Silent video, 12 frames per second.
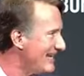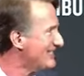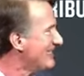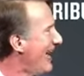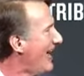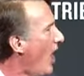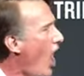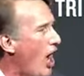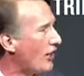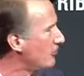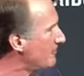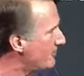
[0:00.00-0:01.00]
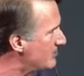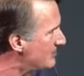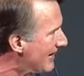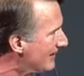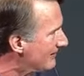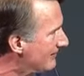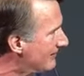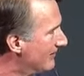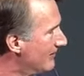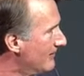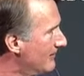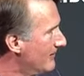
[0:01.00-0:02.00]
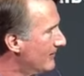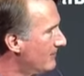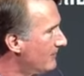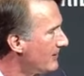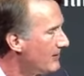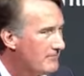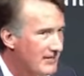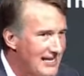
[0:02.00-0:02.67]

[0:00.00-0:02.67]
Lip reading: it's not 100%, but